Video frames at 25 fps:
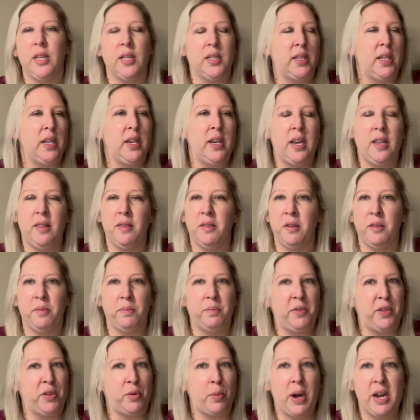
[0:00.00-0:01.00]
The
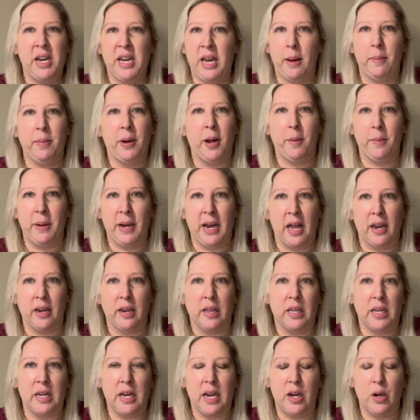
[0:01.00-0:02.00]
thread kept coming out of
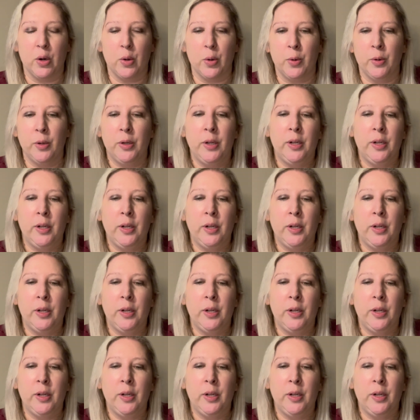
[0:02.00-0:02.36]
the needle.